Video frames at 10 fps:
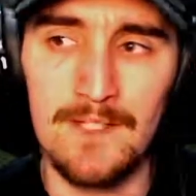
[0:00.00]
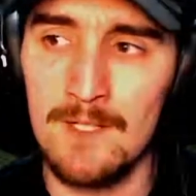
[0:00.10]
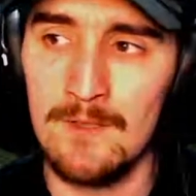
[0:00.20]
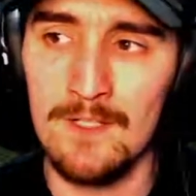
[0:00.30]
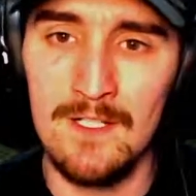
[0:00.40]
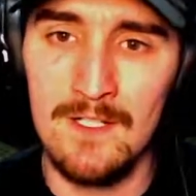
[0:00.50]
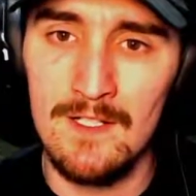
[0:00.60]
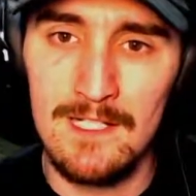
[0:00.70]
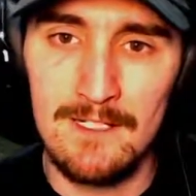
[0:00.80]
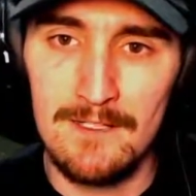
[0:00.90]
They would,
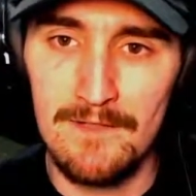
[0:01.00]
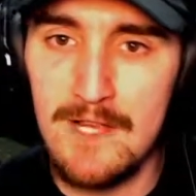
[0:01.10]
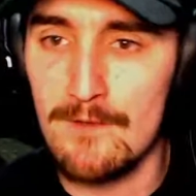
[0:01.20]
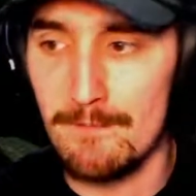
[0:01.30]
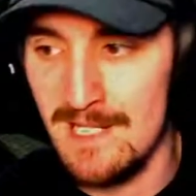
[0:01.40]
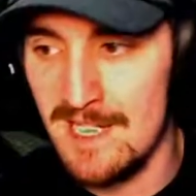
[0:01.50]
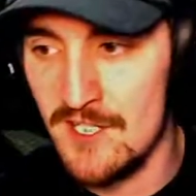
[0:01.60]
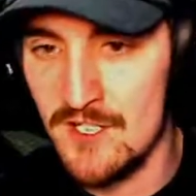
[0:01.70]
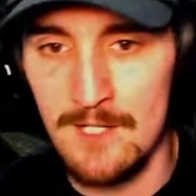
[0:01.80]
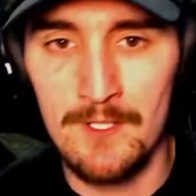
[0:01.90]
if he ever
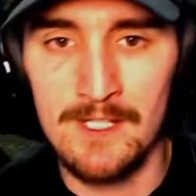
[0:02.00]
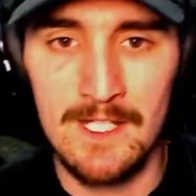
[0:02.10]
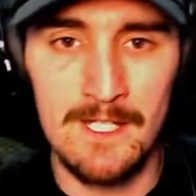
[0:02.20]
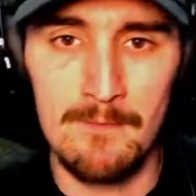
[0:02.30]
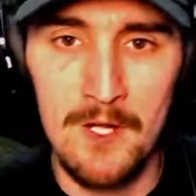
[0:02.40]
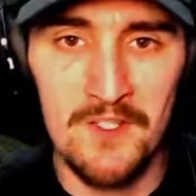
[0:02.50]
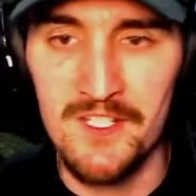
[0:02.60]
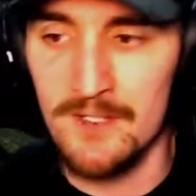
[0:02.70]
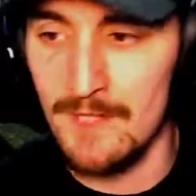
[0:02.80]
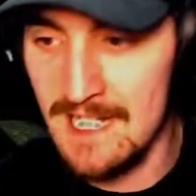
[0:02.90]
pitched, they wouldn't let him
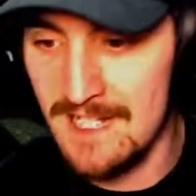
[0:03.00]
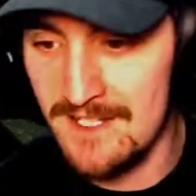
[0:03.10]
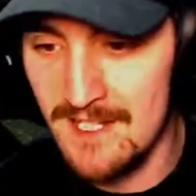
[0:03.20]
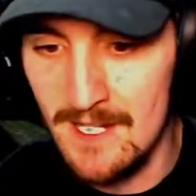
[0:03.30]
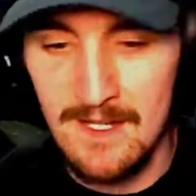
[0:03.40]
also hit,